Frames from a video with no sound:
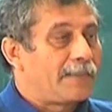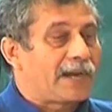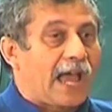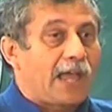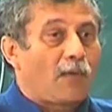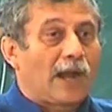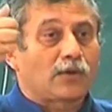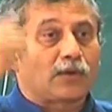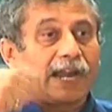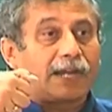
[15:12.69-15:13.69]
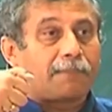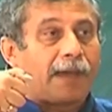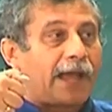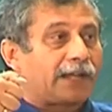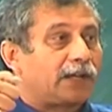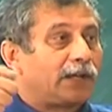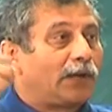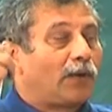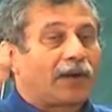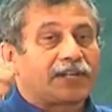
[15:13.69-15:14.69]
But I want to get back
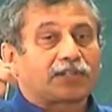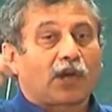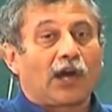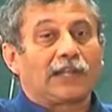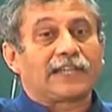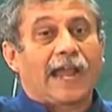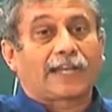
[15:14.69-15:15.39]
what is called the